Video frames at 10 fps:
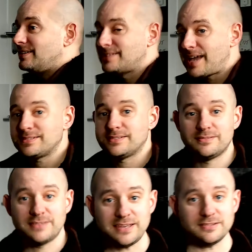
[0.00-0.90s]
test,
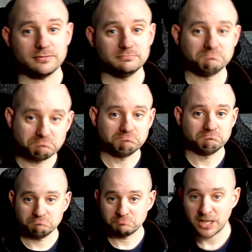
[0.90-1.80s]
test.
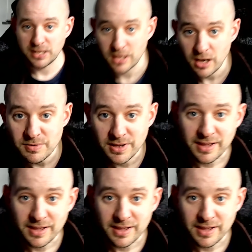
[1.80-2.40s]
There you go.